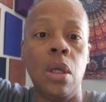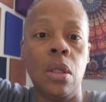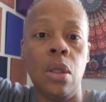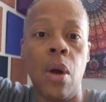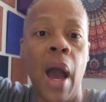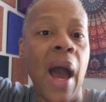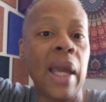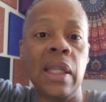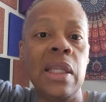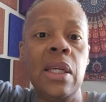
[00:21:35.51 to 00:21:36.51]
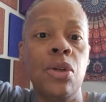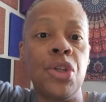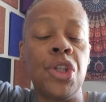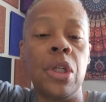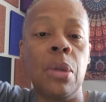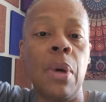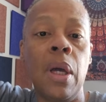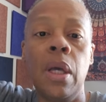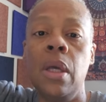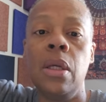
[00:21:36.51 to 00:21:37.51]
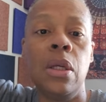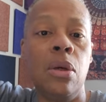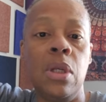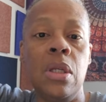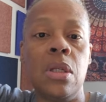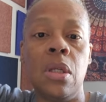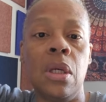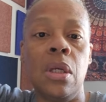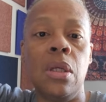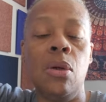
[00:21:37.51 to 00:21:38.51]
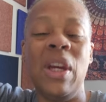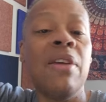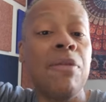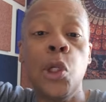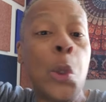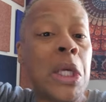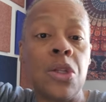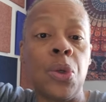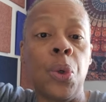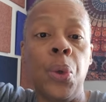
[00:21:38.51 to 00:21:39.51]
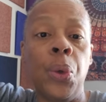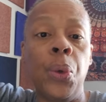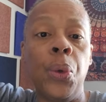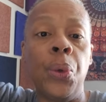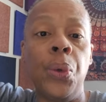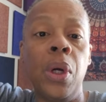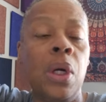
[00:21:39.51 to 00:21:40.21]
high leadership, influential